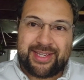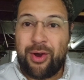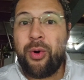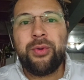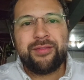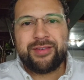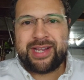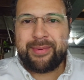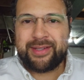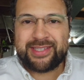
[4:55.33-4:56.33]
a whole
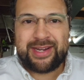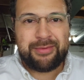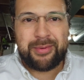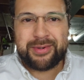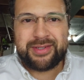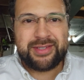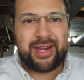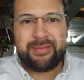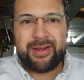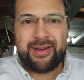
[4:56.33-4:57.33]
different topic. It's not what we're
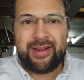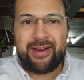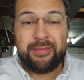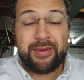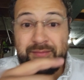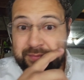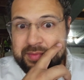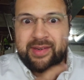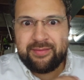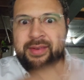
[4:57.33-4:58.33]
talking about here. But
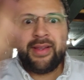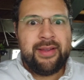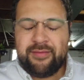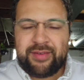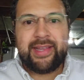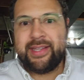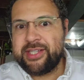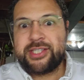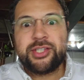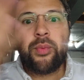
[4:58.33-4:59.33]
like Violet
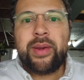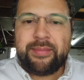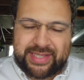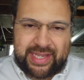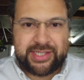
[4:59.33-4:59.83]
just screams